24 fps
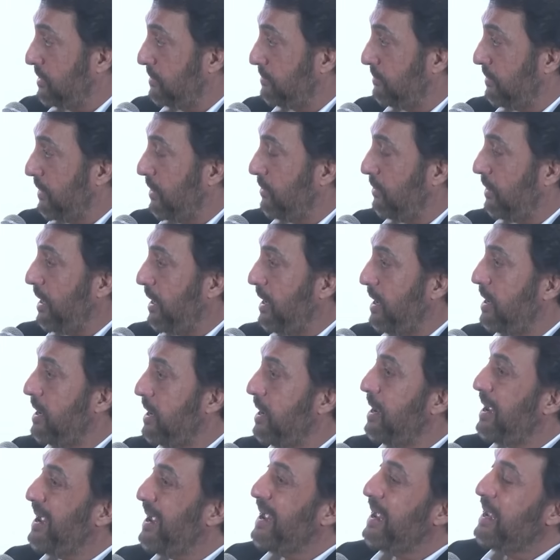Hmm. Okay,
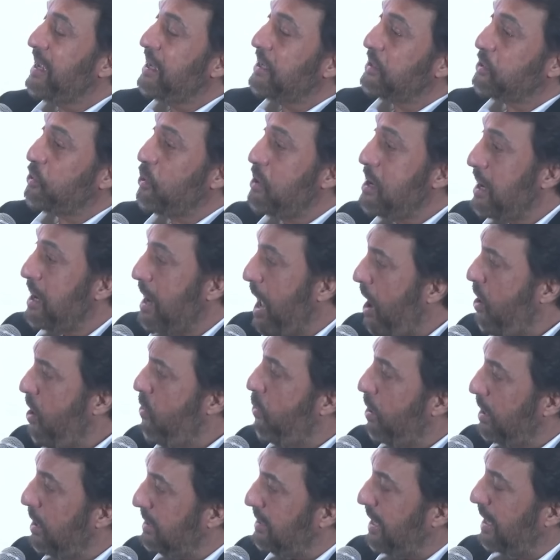so now
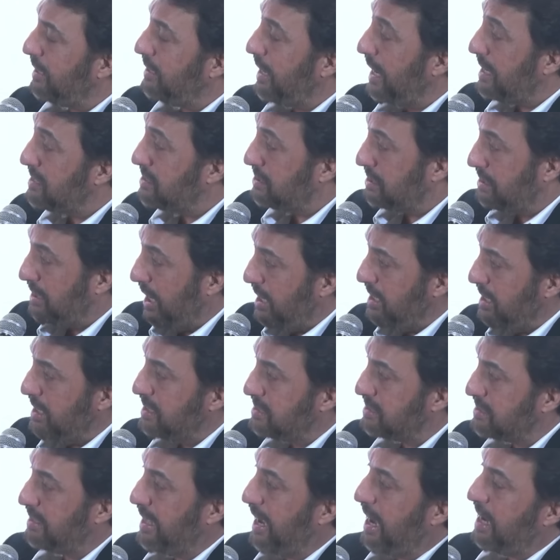what that has done
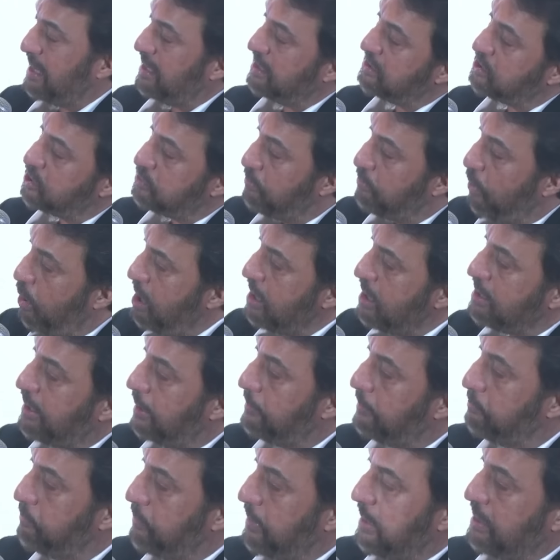is that a small
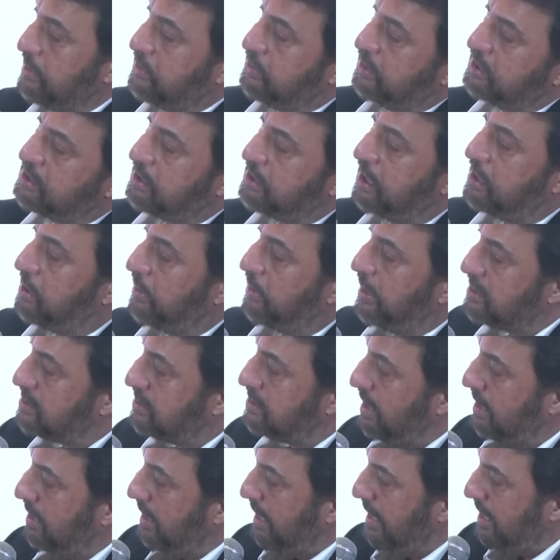company just
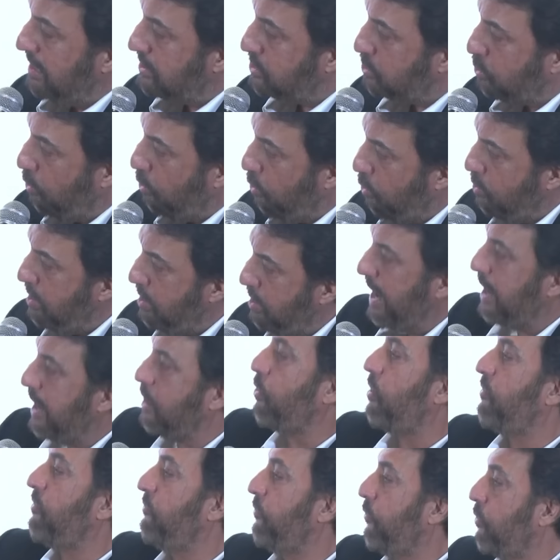addressing its own neck
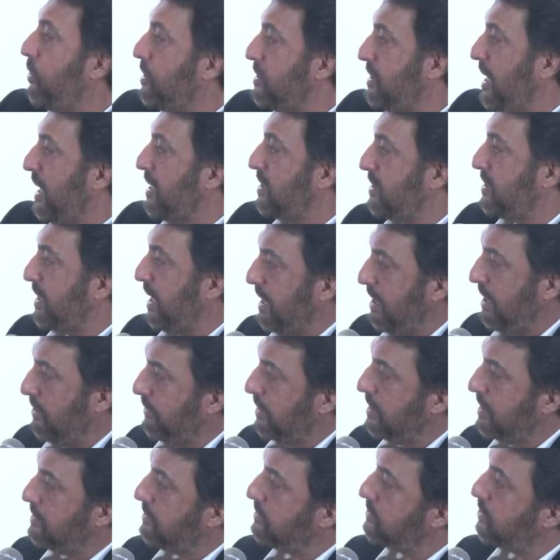of woods, let's say
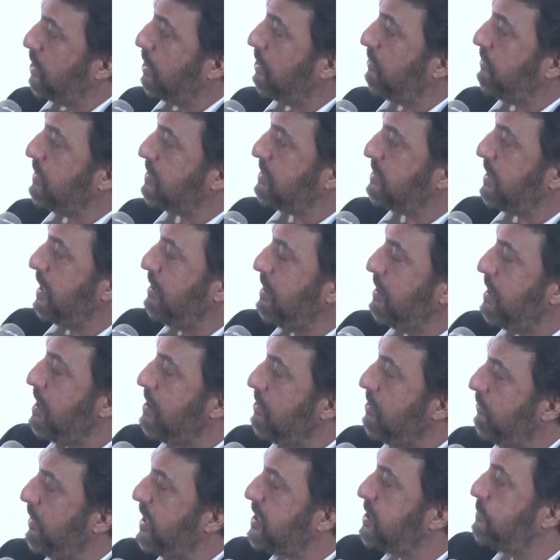even servicing
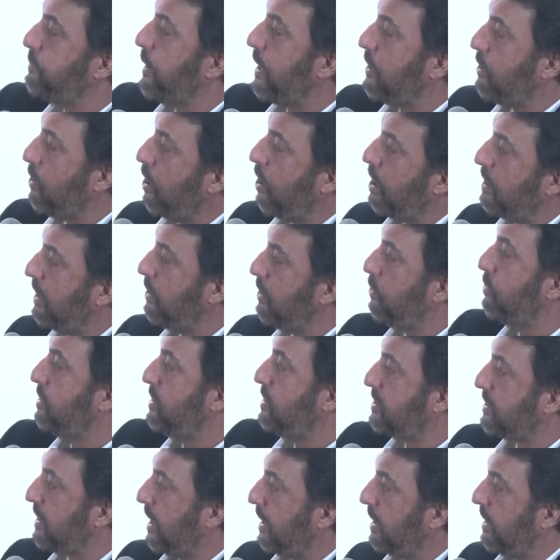West Bengal and
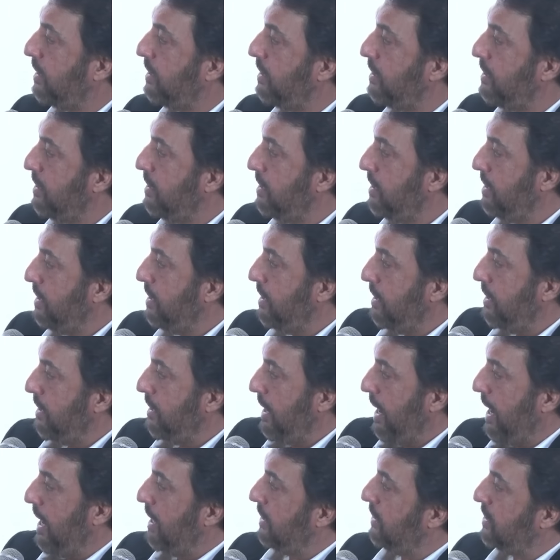Orissa
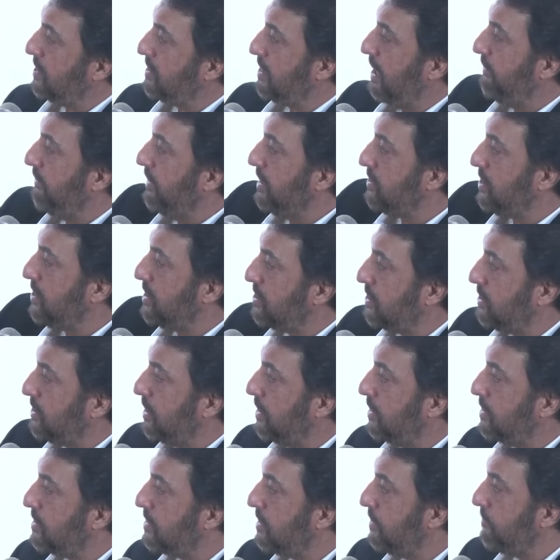and the Seven
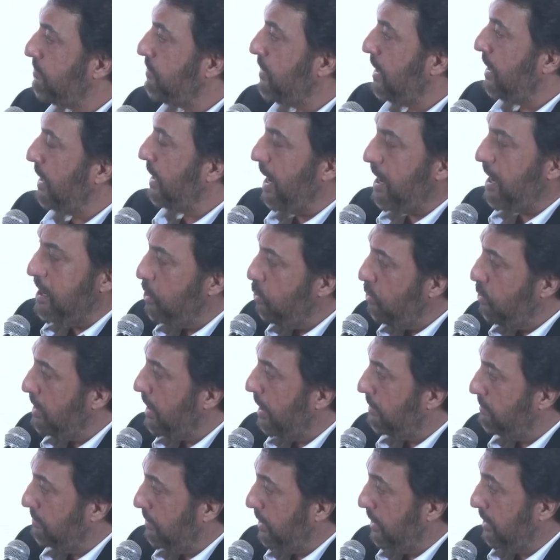Sisters, can do
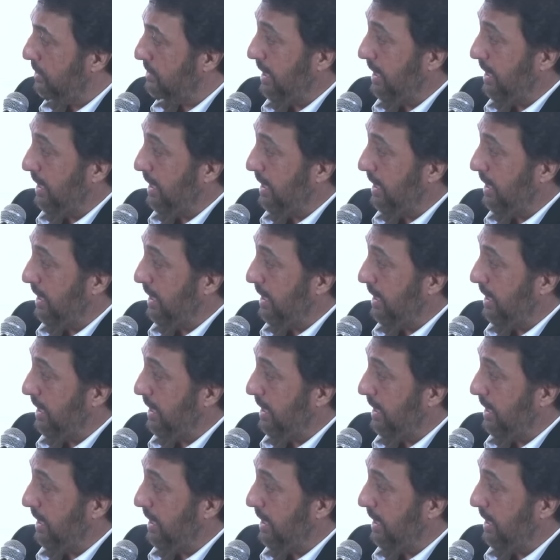numbers.